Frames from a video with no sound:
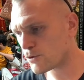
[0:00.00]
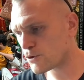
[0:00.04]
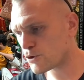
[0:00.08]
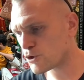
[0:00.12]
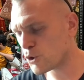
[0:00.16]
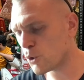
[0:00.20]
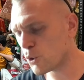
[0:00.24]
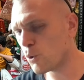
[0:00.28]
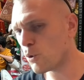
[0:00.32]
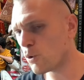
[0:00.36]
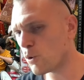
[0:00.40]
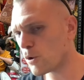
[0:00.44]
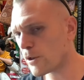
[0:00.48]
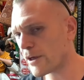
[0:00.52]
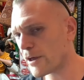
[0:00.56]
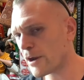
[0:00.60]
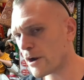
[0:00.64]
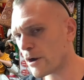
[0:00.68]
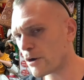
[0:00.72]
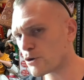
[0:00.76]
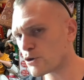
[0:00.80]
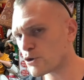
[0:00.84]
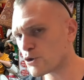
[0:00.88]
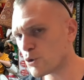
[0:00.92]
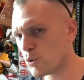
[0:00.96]
tool in
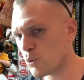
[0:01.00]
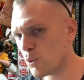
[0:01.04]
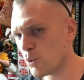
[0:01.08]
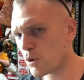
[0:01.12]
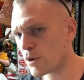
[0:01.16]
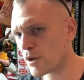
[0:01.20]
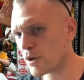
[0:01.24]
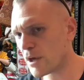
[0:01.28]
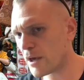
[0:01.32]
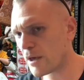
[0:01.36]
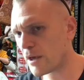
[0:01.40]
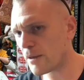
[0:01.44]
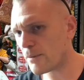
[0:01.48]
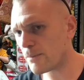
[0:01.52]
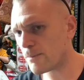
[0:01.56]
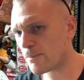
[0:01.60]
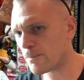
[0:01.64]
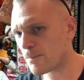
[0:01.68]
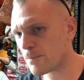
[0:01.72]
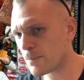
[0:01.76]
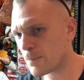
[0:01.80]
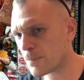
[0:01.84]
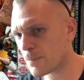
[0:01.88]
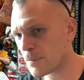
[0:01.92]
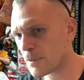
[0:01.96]
our toolkit
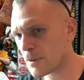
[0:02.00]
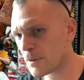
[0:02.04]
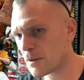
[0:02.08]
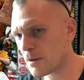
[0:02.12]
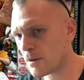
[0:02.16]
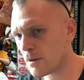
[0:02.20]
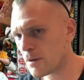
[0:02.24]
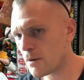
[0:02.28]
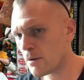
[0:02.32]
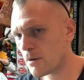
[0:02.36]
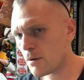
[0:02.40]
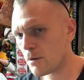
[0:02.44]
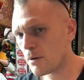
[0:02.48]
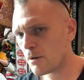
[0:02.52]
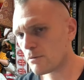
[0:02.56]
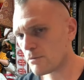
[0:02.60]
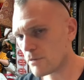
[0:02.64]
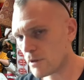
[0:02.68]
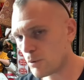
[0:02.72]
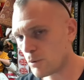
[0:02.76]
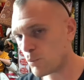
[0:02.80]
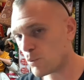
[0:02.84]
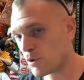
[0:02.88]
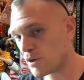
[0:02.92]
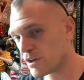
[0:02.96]

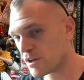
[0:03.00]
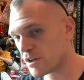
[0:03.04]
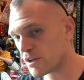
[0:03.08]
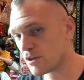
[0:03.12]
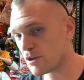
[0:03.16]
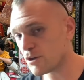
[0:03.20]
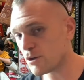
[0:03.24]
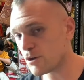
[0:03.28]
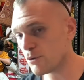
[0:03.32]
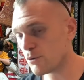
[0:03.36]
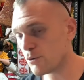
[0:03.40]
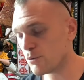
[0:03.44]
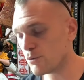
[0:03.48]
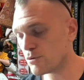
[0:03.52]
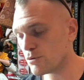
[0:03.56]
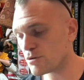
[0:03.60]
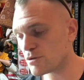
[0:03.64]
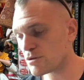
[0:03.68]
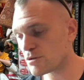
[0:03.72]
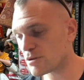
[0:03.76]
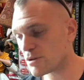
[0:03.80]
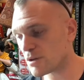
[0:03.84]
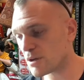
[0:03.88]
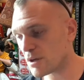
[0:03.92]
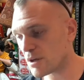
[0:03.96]
that we can
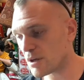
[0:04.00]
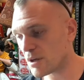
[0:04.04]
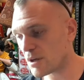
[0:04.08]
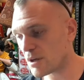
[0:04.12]
use